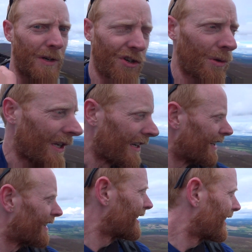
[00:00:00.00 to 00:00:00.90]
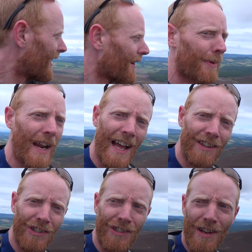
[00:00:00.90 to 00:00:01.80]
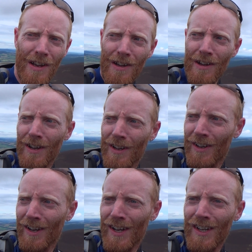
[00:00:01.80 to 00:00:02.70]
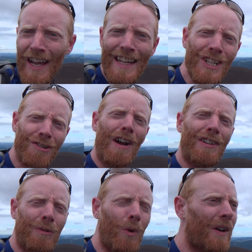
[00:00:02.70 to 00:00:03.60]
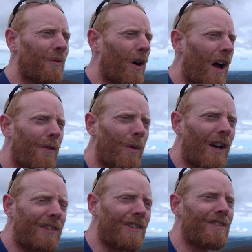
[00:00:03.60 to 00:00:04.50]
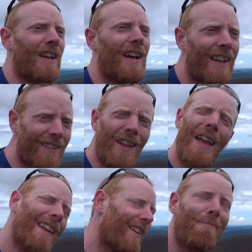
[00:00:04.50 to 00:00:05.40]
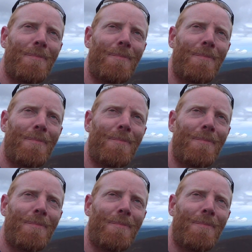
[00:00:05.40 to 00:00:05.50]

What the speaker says: my shoulder, but it adds interest to what otherwise isn't it?